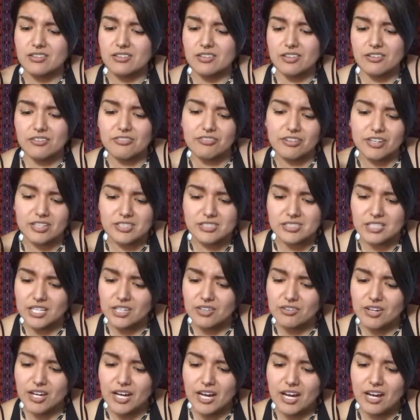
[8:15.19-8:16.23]
the friends that
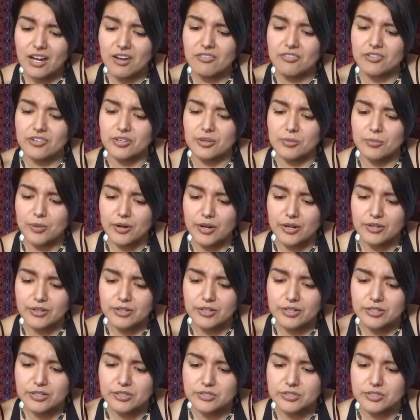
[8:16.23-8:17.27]
you have or your
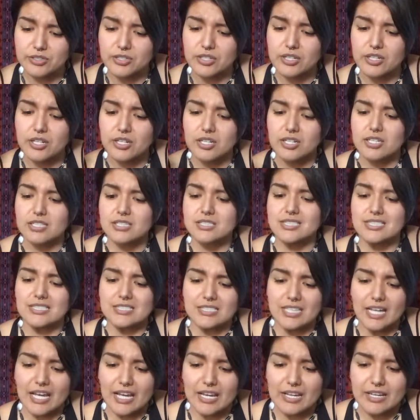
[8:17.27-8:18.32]
partners or
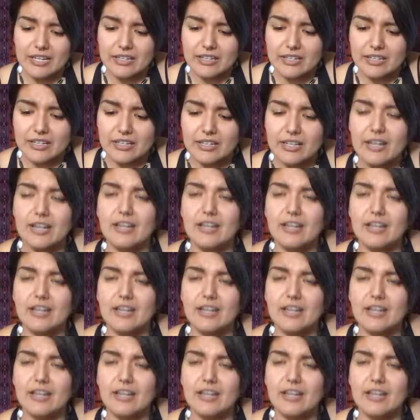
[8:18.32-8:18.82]
society.